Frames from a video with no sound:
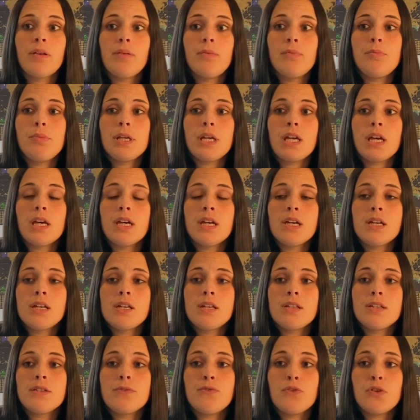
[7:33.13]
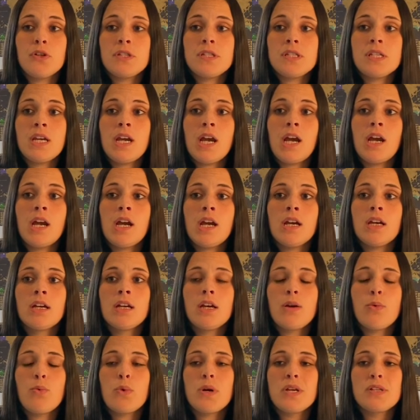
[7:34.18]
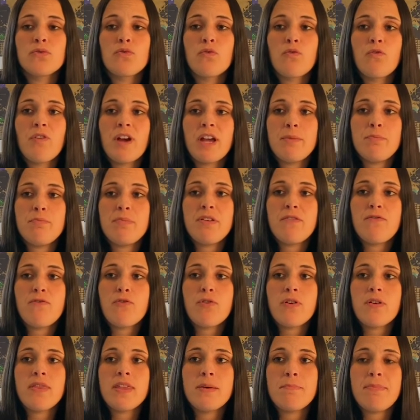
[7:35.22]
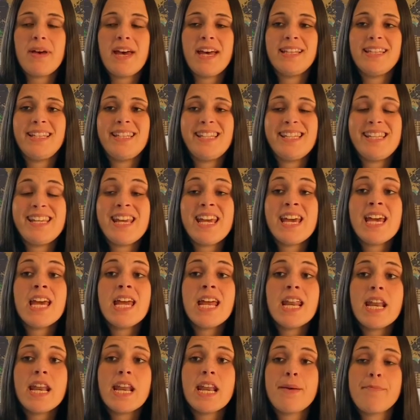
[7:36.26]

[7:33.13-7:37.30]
Because first year was right before the bad sea hit.